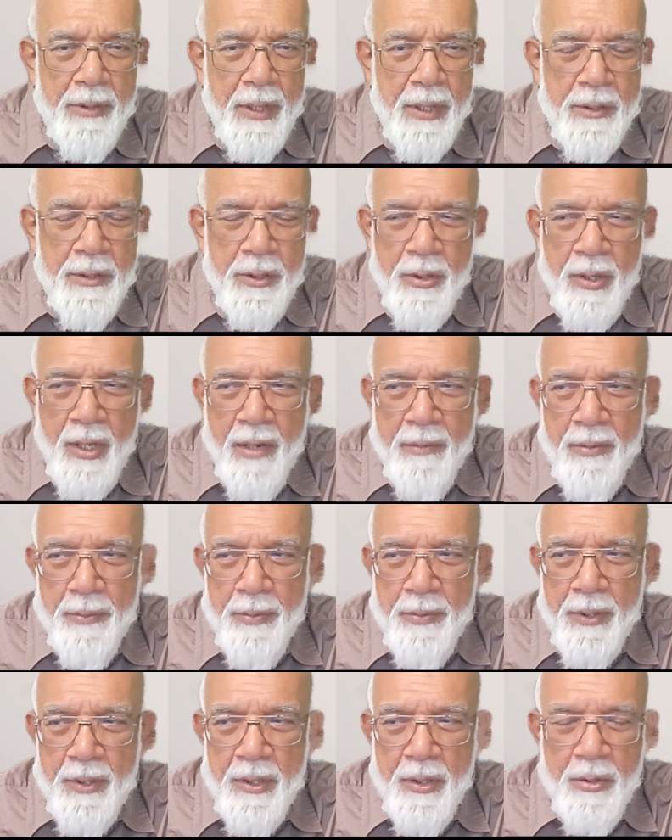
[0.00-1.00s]
that you have a
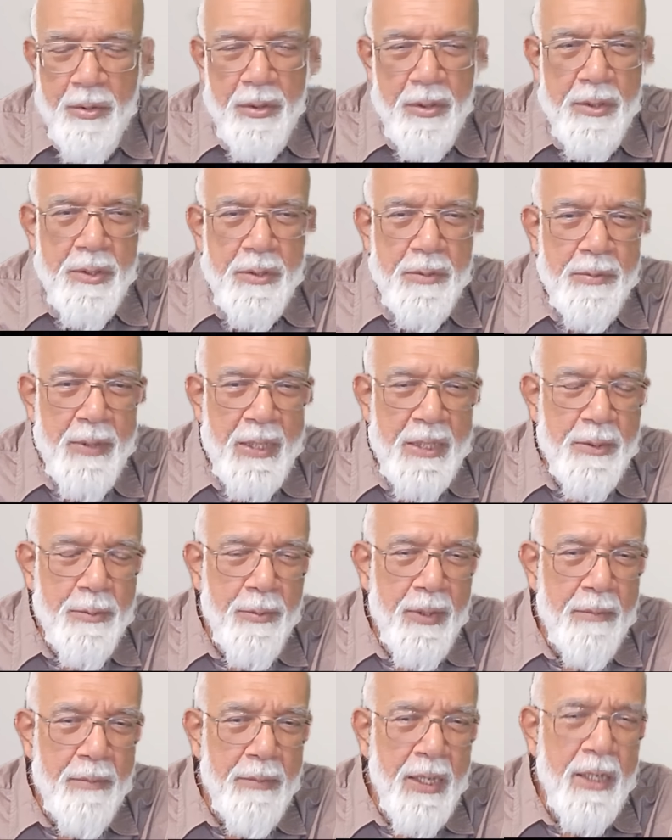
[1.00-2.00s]
particular
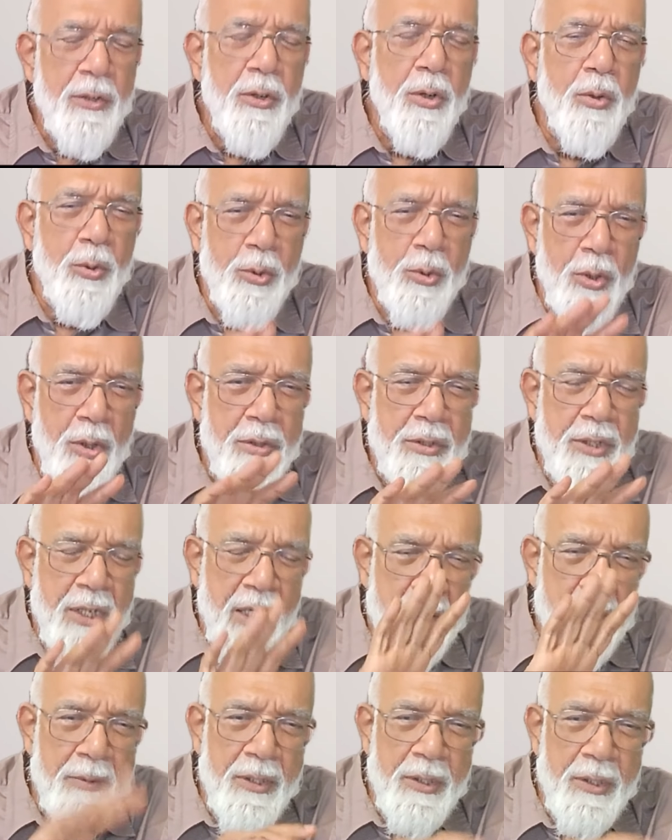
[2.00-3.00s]
specific mind? No, no, don't
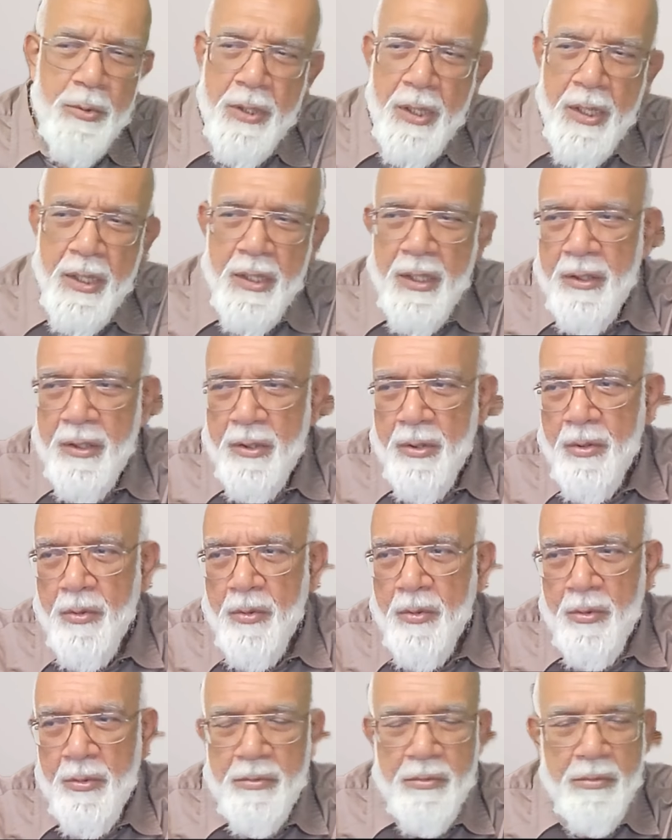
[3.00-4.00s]
tell me. You think in
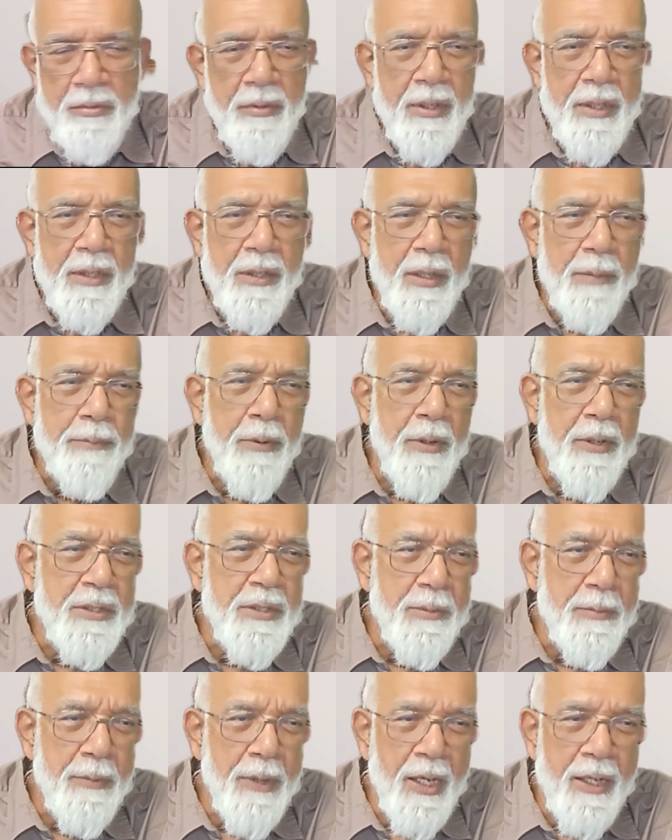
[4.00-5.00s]
your
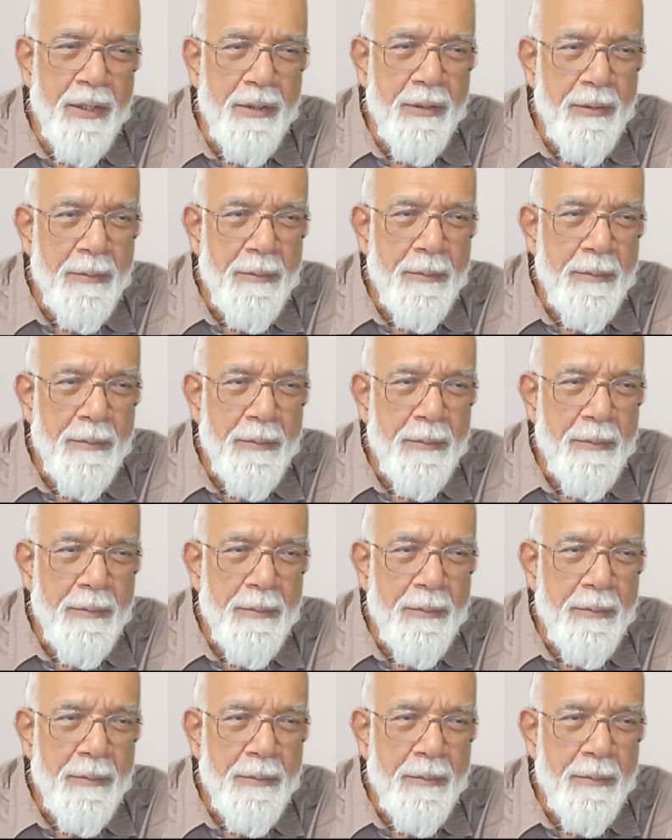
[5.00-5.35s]
depressed mind.